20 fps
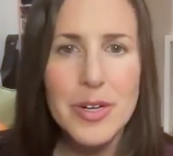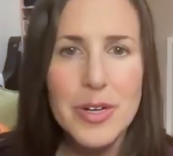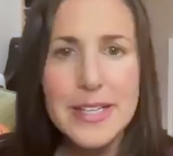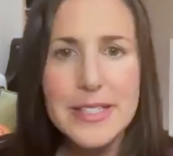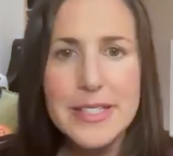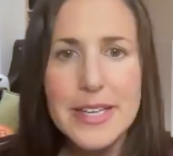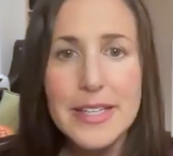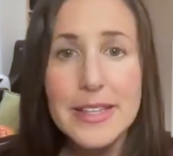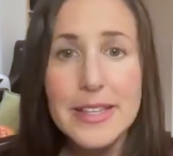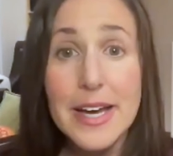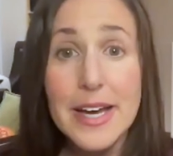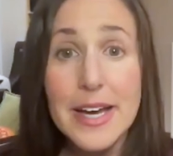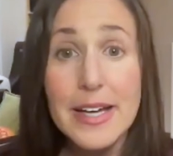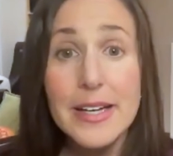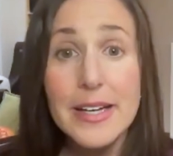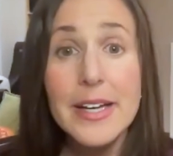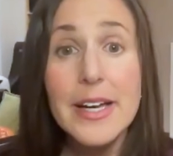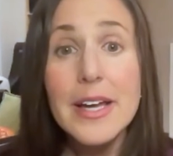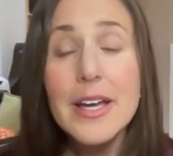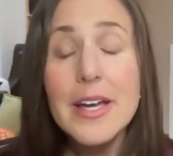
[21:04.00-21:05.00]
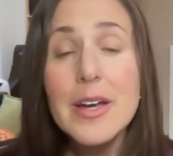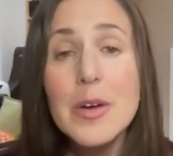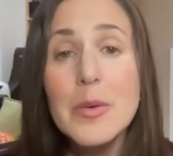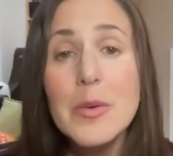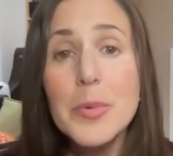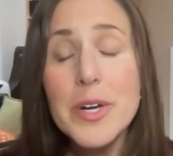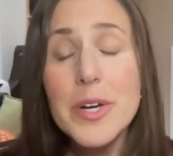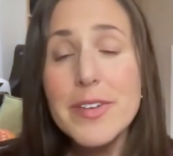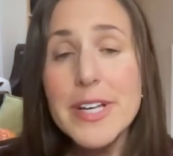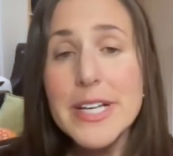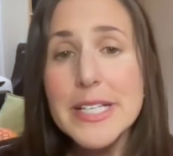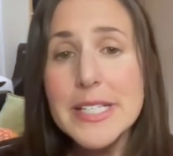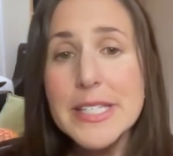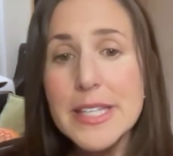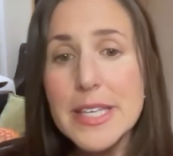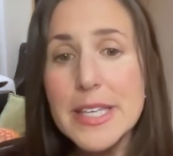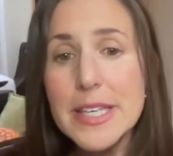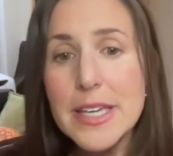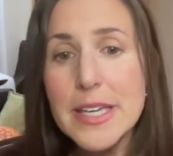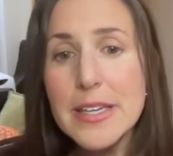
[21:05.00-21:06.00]
things like that.
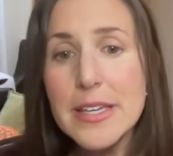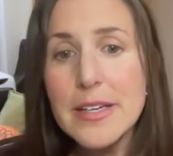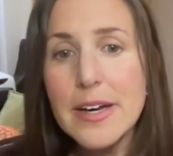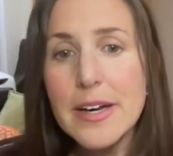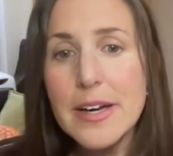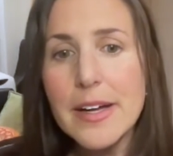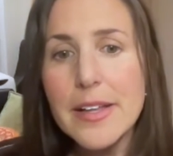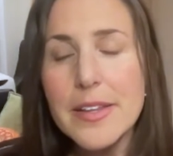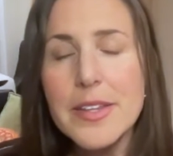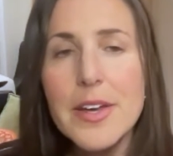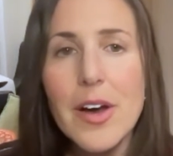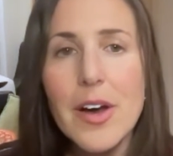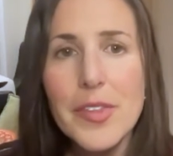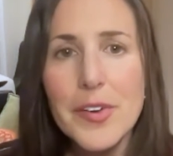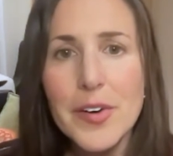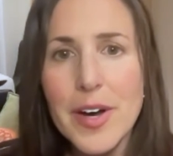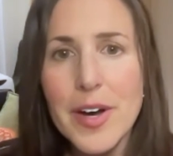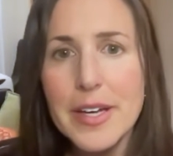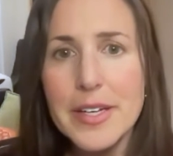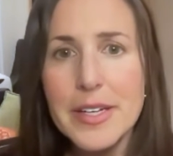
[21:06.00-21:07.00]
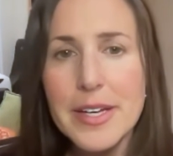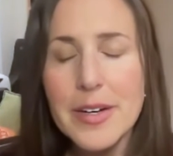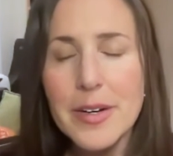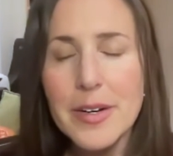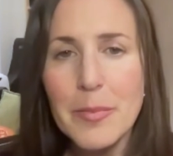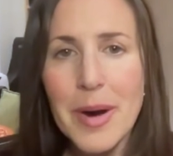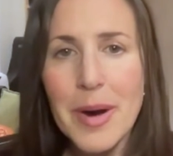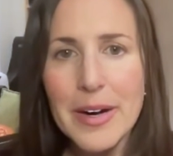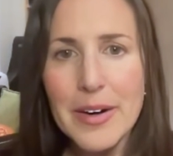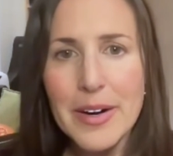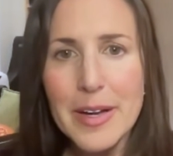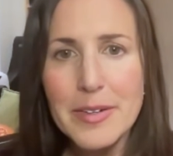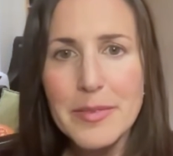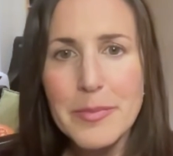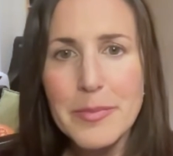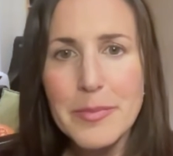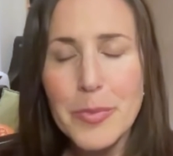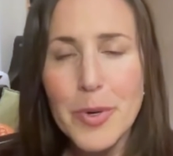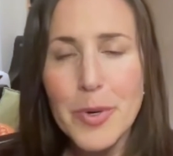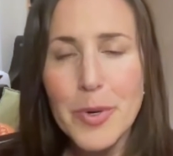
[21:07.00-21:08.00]
Previously, the author Ed Niedermeyer had
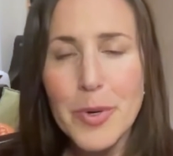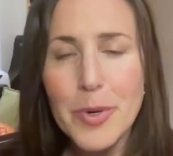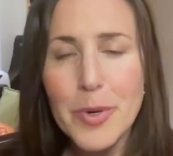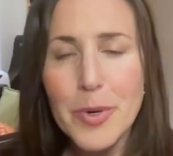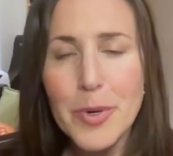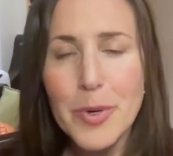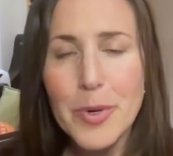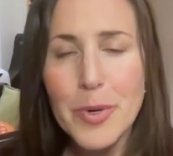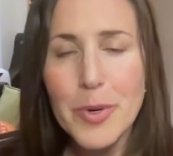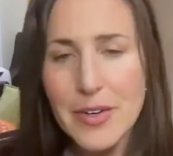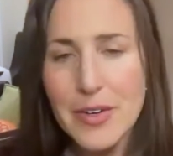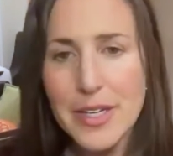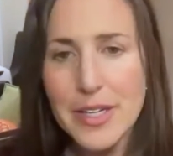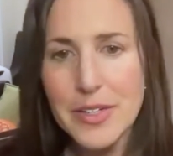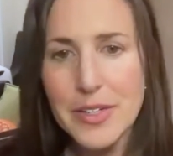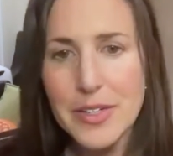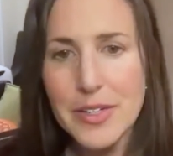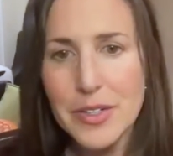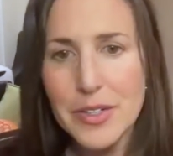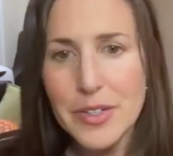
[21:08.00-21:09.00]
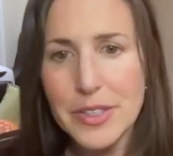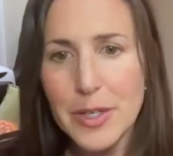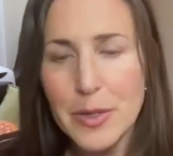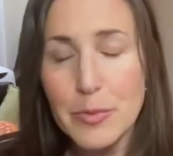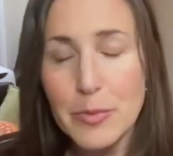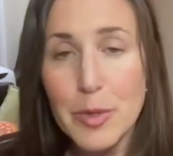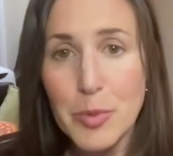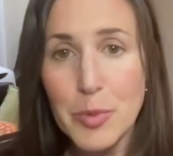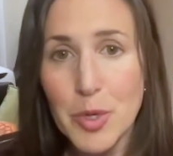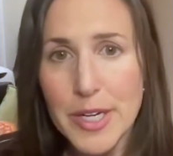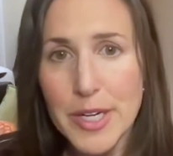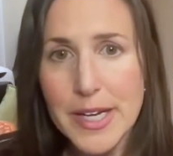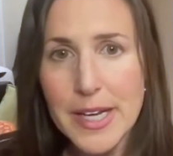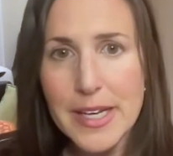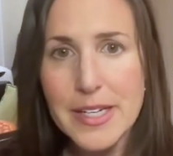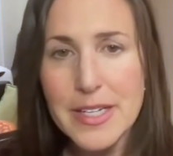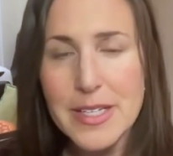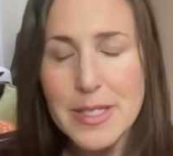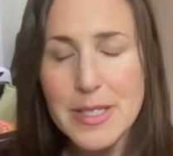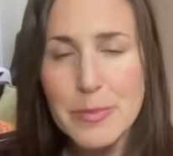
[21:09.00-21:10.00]
pointed this out in earlier reporting in
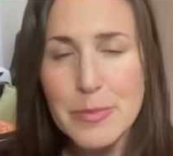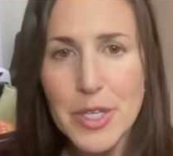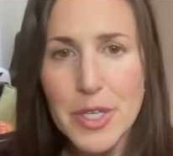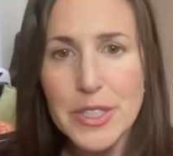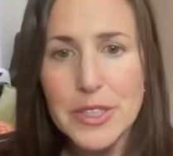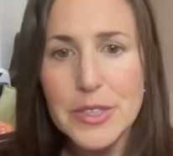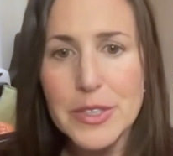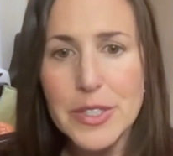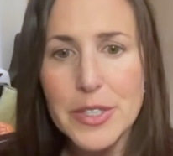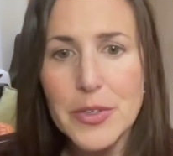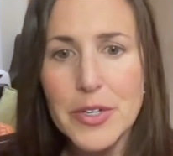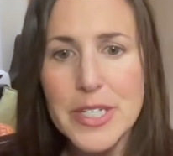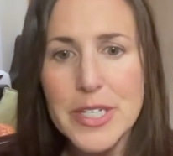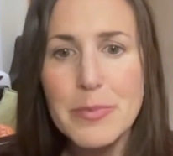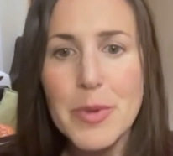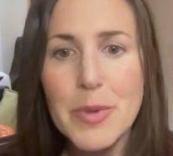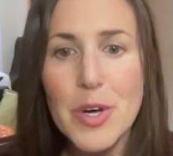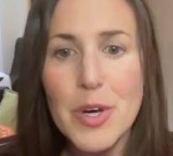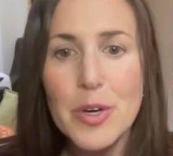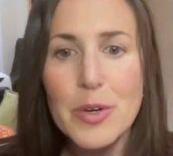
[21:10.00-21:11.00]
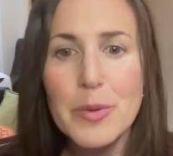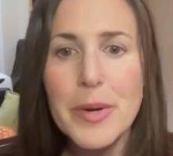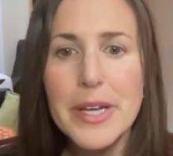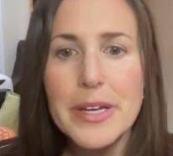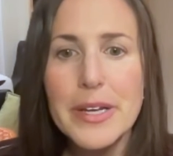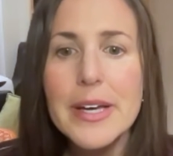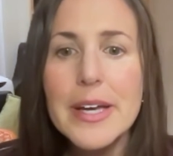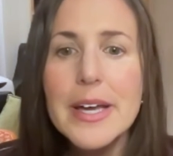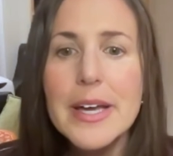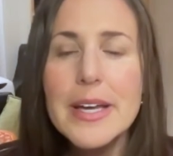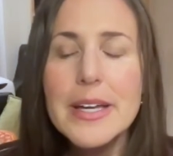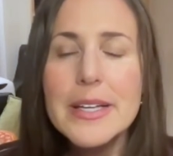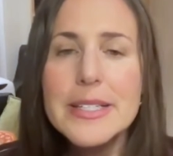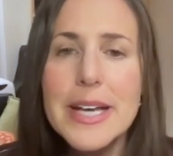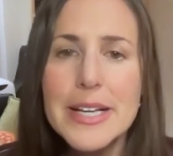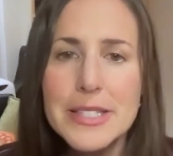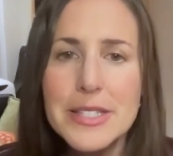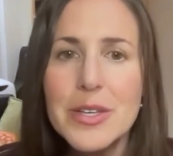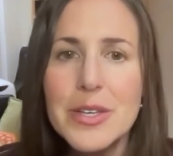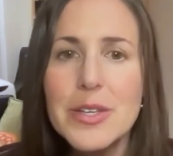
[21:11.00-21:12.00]
his book, Ludicrous Mode, but
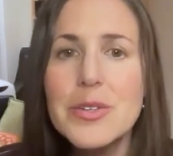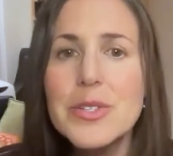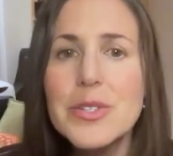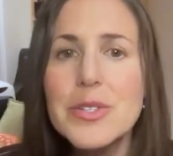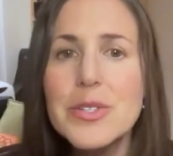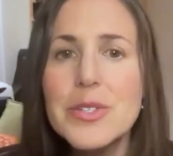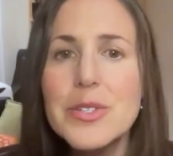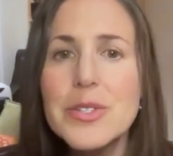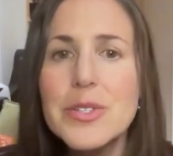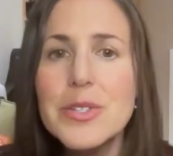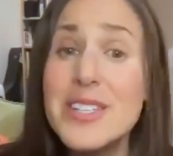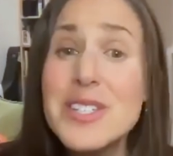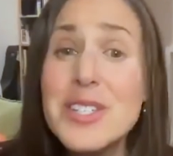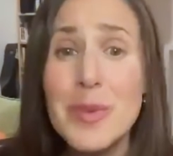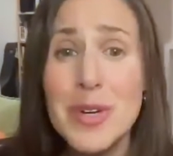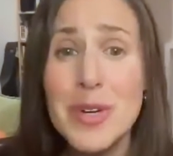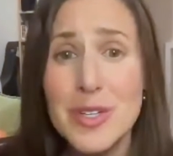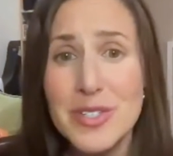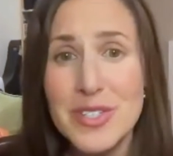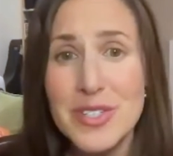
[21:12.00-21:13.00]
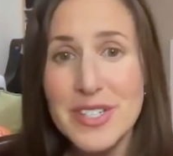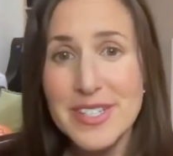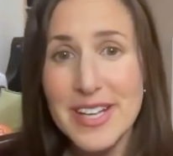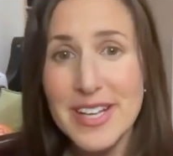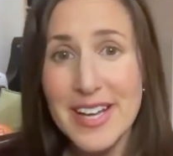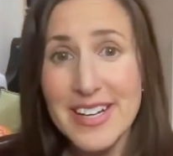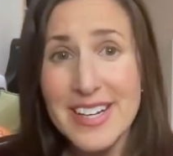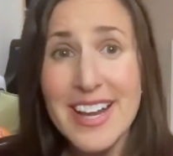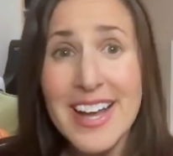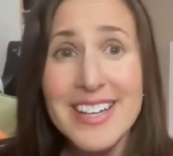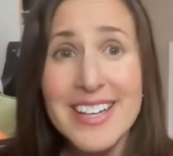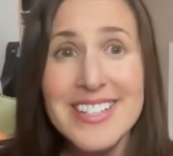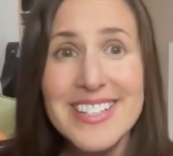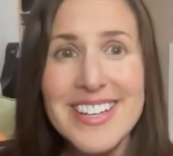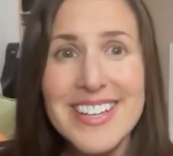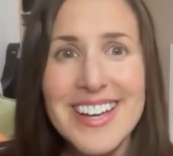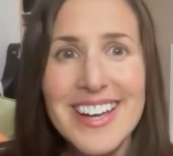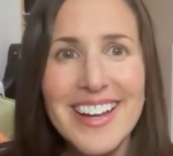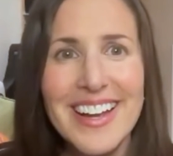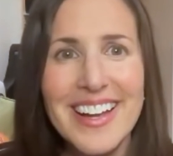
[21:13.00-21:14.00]
Tesla used to ask customers to sign an
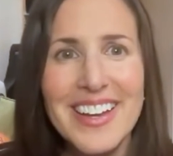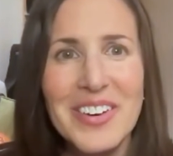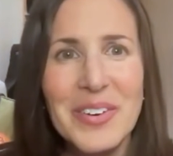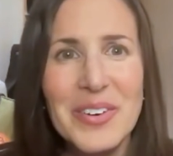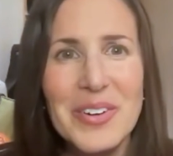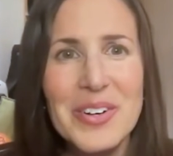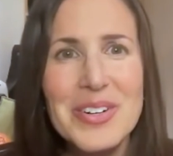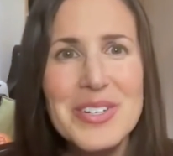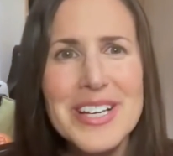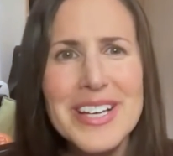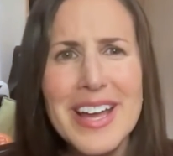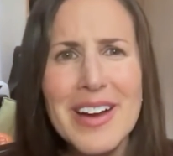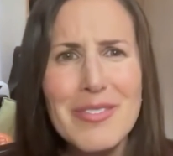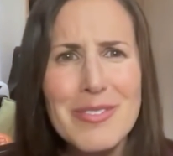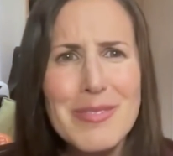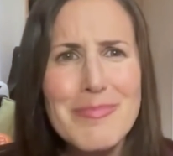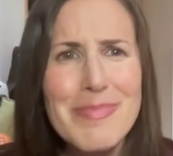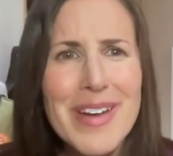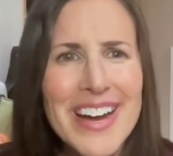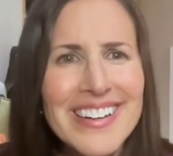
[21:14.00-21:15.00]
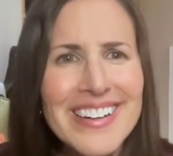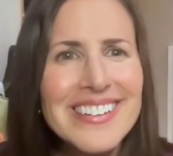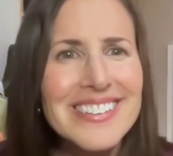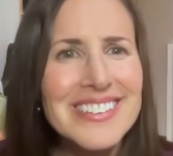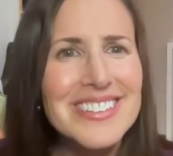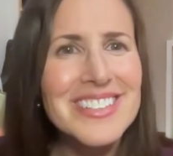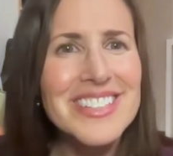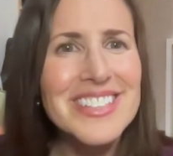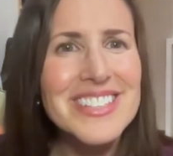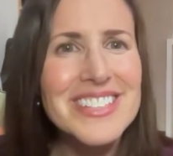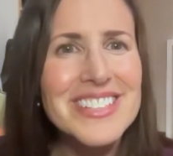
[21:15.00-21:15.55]
NDA in order to get repairs.